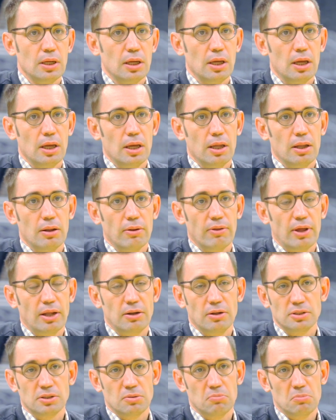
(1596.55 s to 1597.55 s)
And that
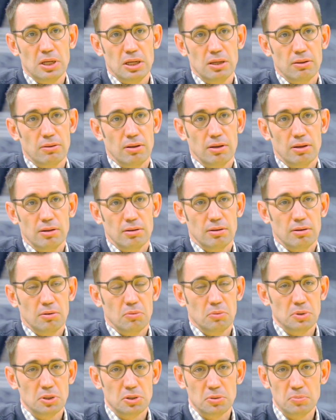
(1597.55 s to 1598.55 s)
doesn't mean that,
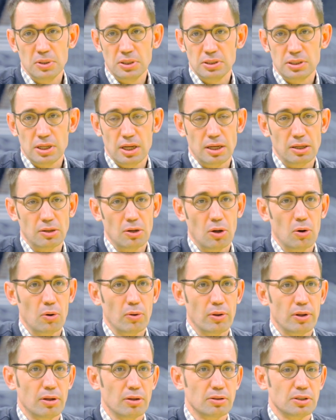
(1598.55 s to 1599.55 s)
that we should be saying no.
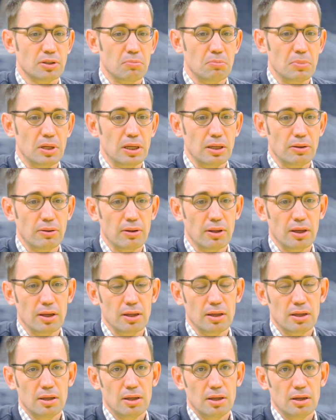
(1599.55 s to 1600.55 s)
That doesn't mean
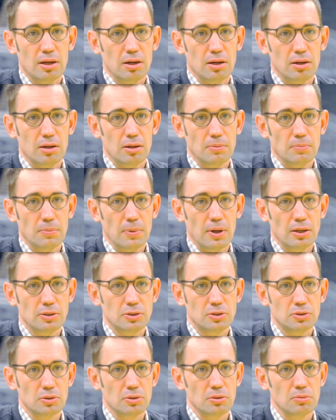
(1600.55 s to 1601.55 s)
that um, I
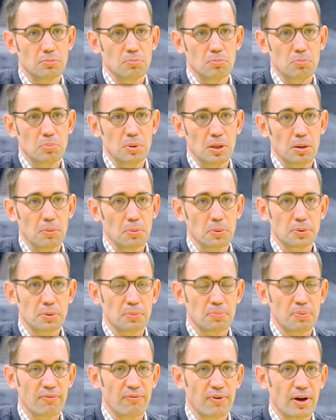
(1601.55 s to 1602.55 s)
shouldn't be able
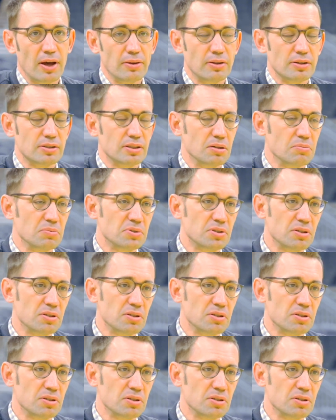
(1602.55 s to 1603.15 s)
to provide the same